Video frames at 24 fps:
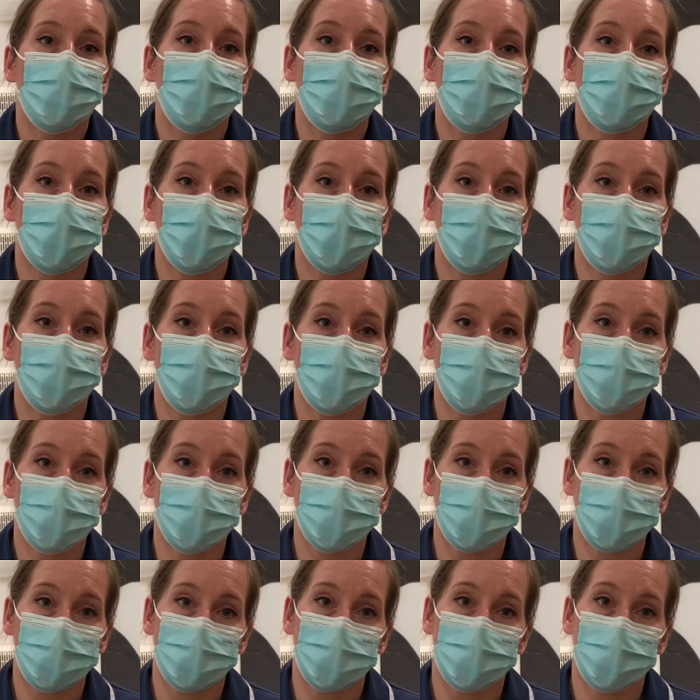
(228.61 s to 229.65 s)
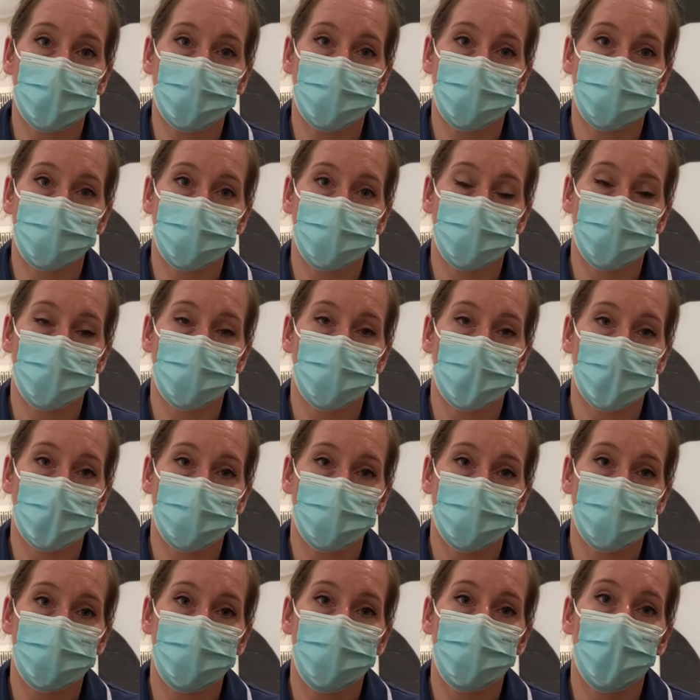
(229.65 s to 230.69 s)
So you want to make sure that
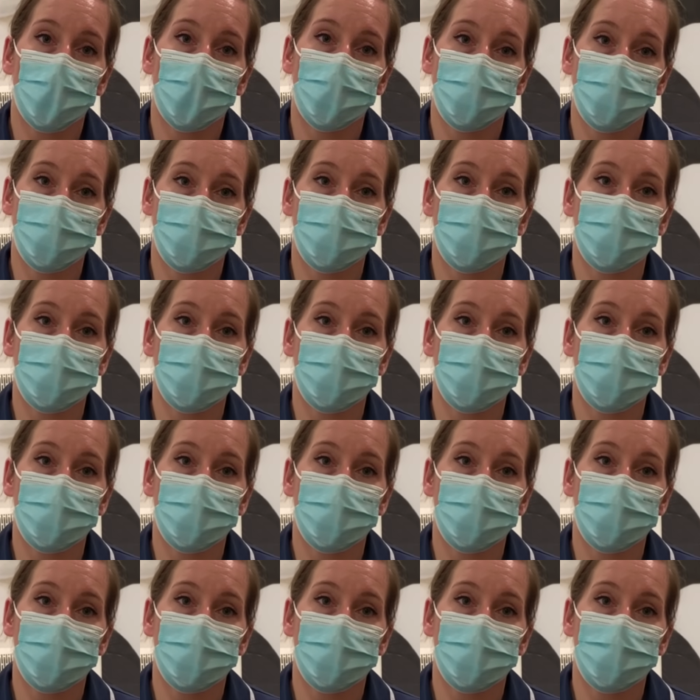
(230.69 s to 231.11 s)
baby's nose,